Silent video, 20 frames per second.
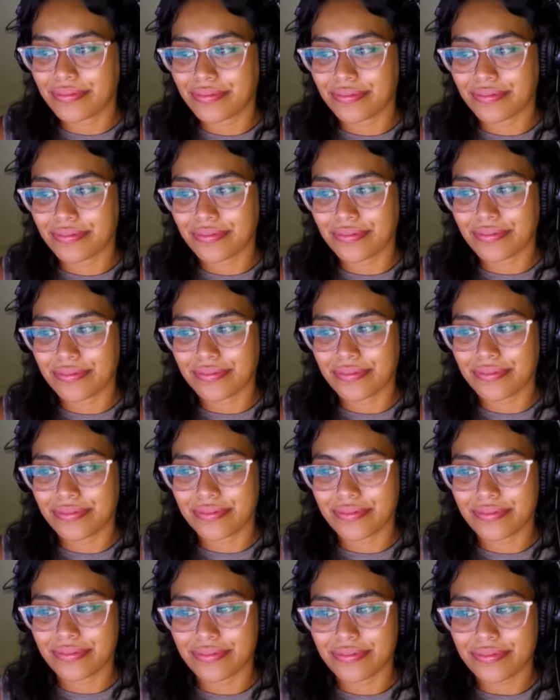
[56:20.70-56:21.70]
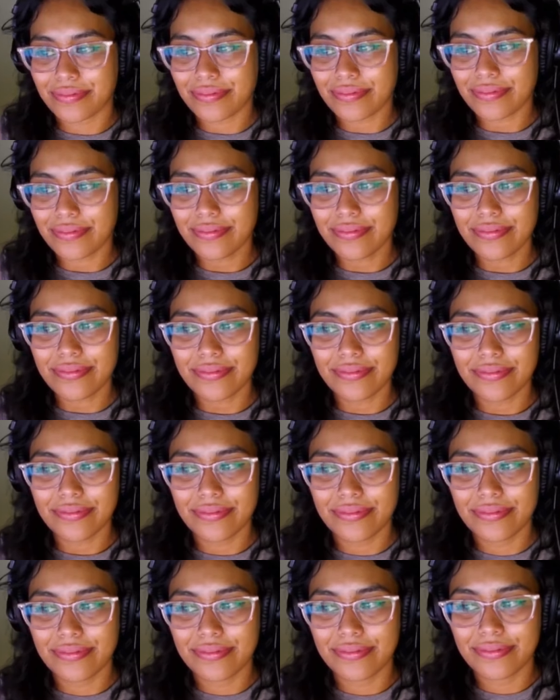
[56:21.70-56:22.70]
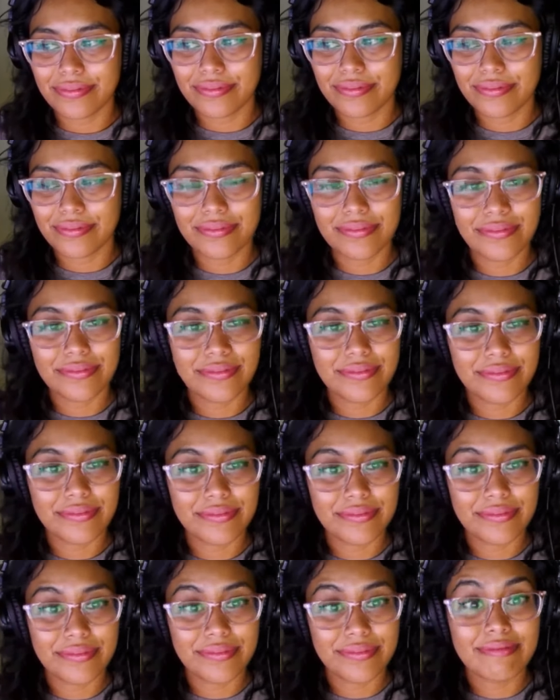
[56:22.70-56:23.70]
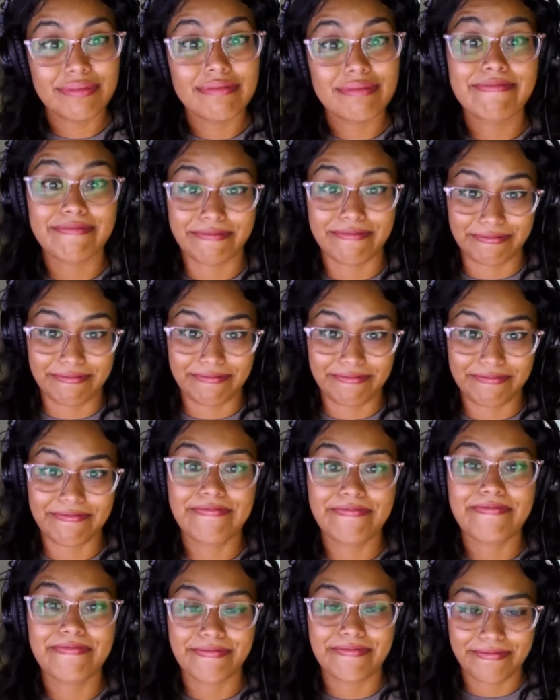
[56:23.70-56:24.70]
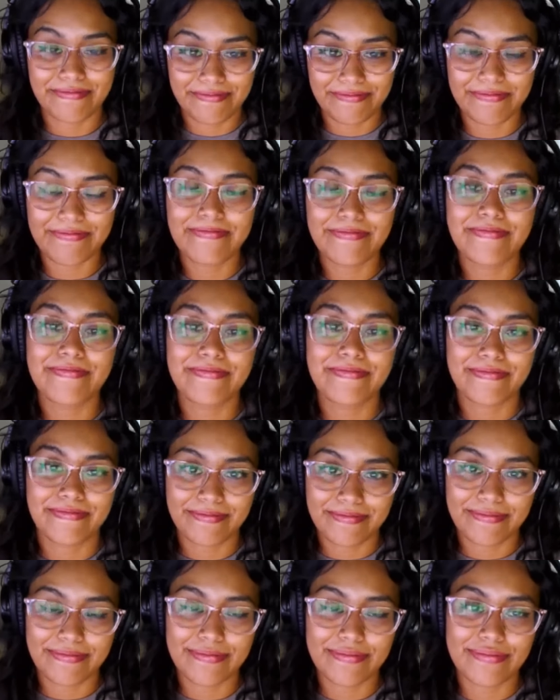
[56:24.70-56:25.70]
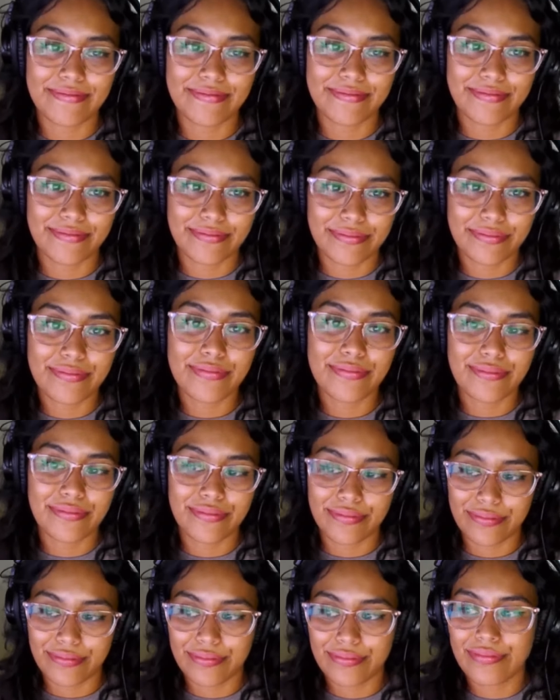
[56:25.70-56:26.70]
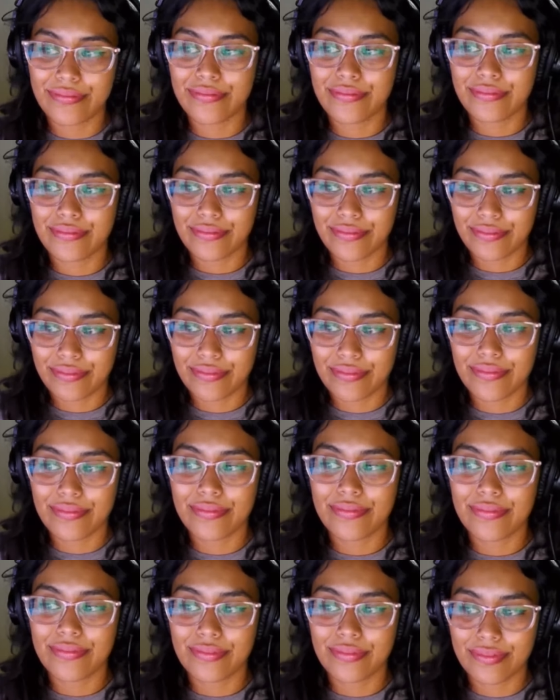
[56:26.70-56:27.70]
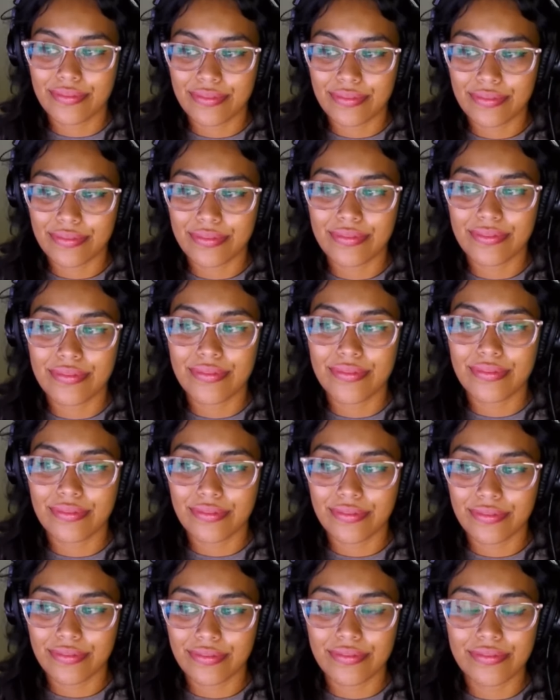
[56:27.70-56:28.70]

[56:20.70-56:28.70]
This person isn't speaking.